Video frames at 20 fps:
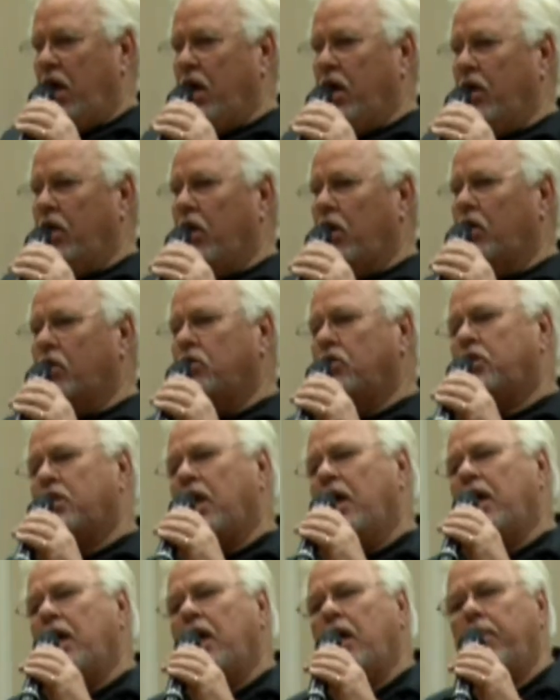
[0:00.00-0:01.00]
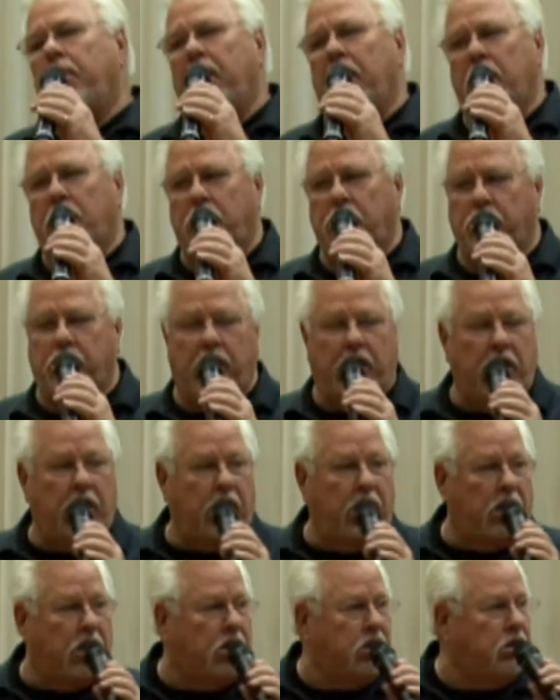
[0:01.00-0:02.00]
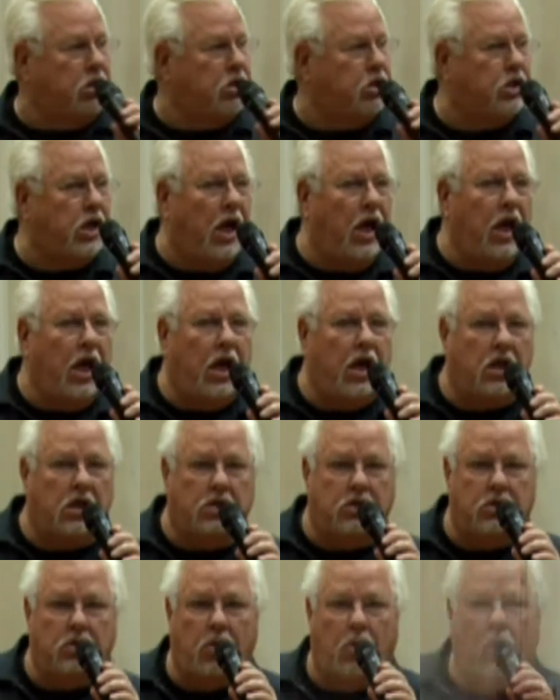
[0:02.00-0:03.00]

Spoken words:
And the Starlets aren't the only one performing